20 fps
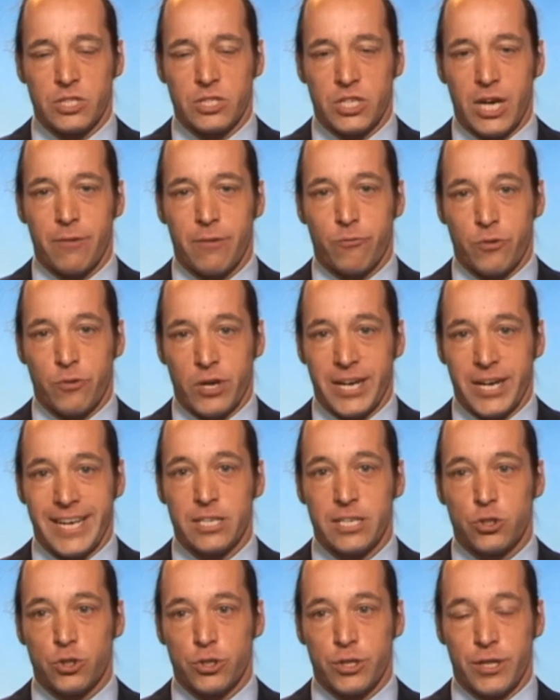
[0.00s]
have
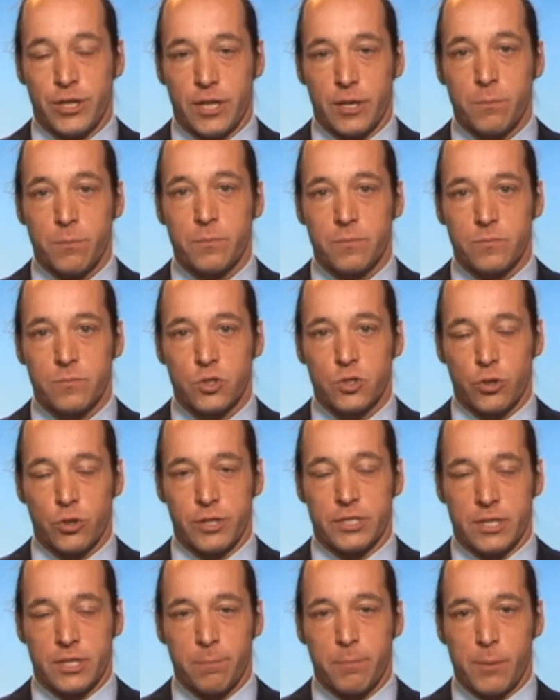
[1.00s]
variation in them, so
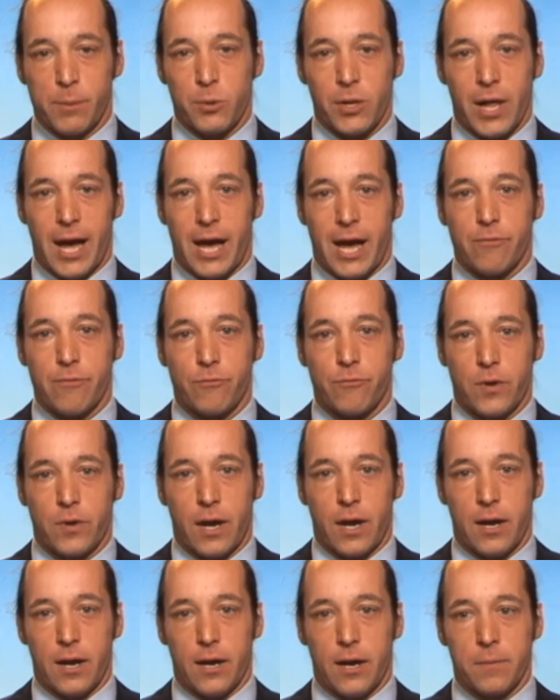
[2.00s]
that some people have
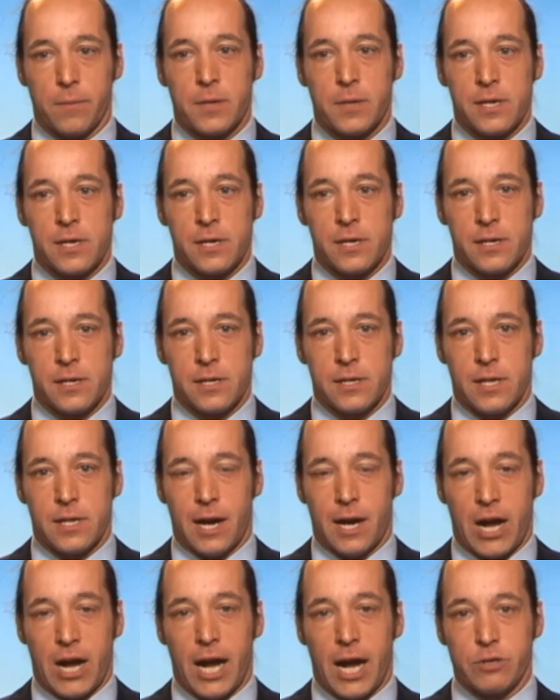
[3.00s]
a
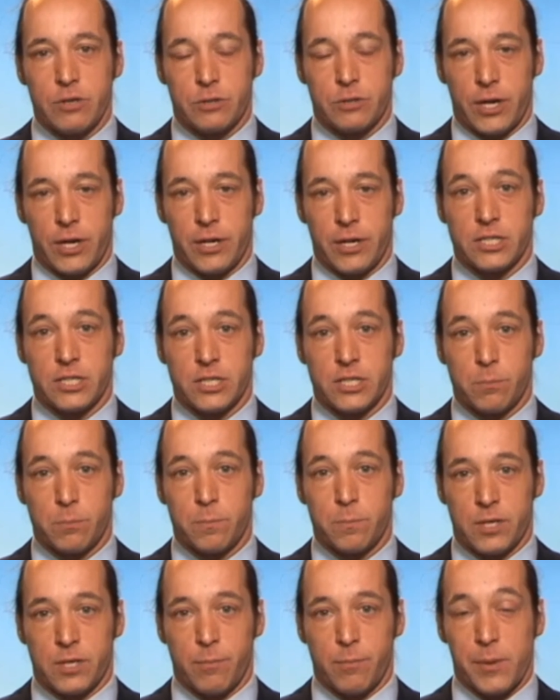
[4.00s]
high-risk variant
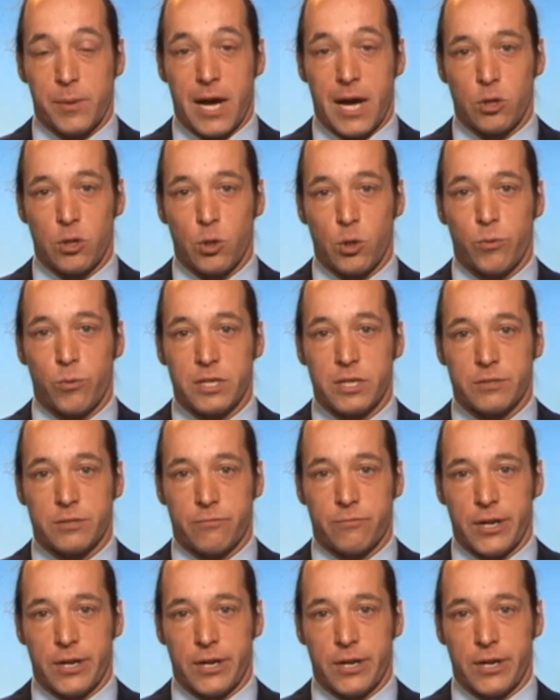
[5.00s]
and some people have a low-risk